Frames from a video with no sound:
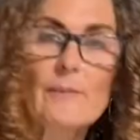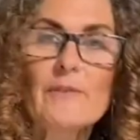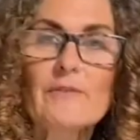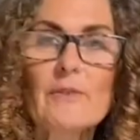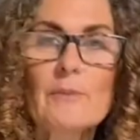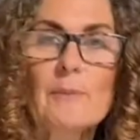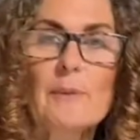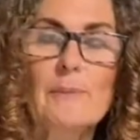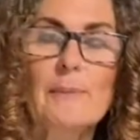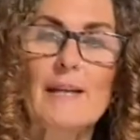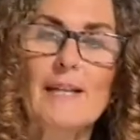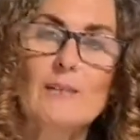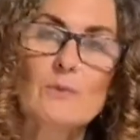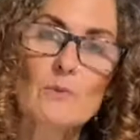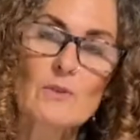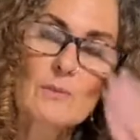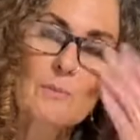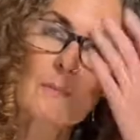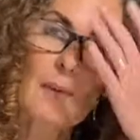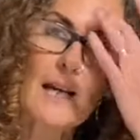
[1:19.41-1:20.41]
of them are made
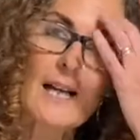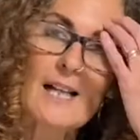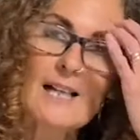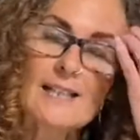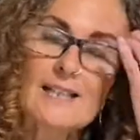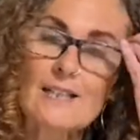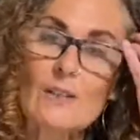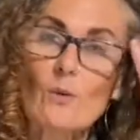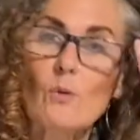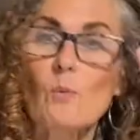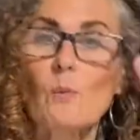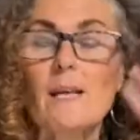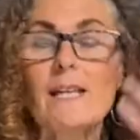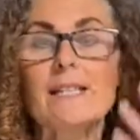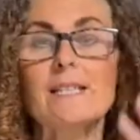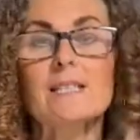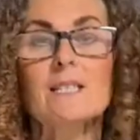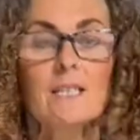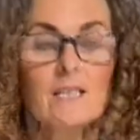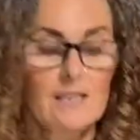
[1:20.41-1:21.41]
with barley or
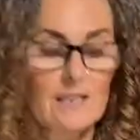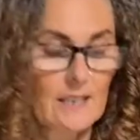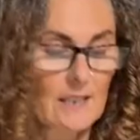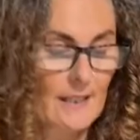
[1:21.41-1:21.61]
wheat.